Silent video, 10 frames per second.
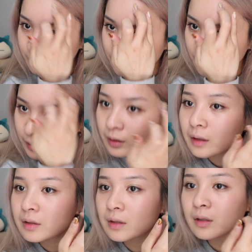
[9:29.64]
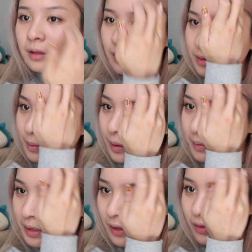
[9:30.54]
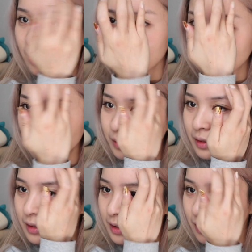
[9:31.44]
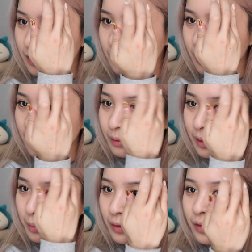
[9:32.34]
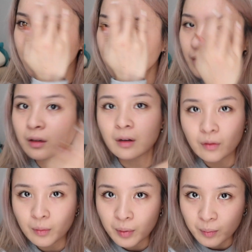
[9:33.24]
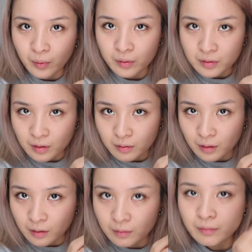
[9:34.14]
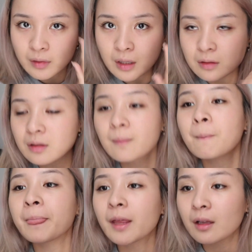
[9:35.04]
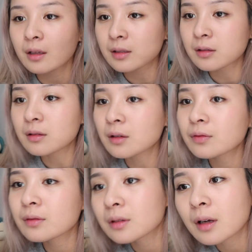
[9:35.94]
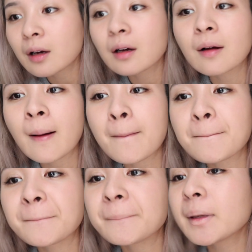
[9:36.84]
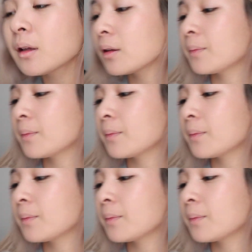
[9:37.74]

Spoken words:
But not the edges. You know, sometimes I feel like even with concealer you can't really perfectly cover a pimple, so you know, that's good enough. And